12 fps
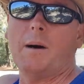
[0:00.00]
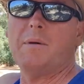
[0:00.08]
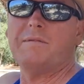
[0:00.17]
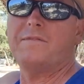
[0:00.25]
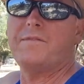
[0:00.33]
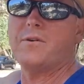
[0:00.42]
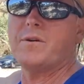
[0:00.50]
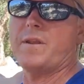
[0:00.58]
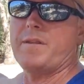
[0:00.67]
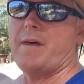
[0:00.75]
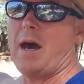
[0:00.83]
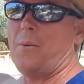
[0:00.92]
a bit
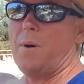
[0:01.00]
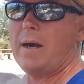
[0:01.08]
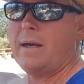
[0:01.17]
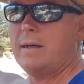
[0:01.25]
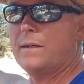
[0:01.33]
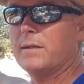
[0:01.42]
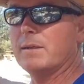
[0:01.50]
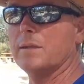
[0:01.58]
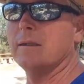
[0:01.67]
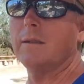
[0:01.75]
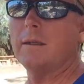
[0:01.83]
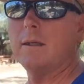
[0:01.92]
further that way.
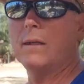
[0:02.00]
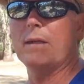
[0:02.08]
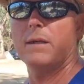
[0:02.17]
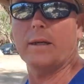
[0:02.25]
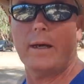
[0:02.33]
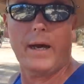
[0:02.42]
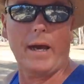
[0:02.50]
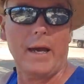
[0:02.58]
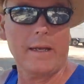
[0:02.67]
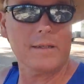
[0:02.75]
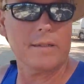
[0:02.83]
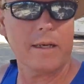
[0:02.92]

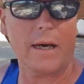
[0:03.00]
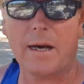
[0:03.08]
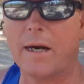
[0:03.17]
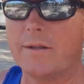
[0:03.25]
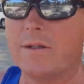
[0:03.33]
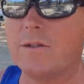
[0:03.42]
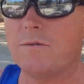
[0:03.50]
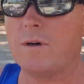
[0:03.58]
And the